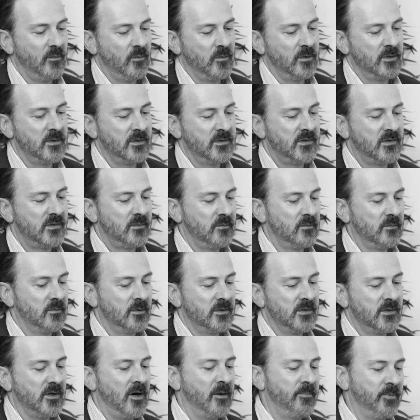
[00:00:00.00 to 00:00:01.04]
was
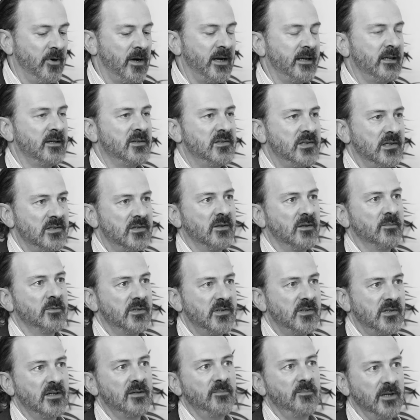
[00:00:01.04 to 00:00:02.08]
was operating system
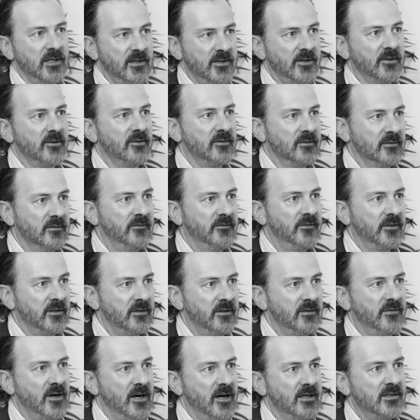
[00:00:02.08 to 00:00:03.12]
and CPU for
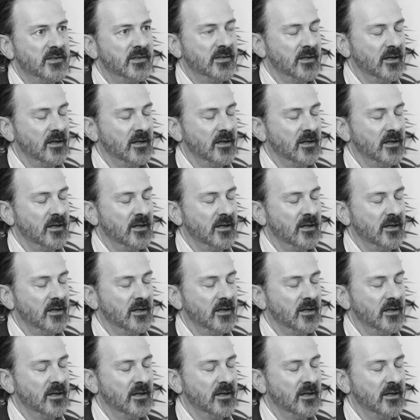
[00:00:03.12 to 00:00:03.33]
the device.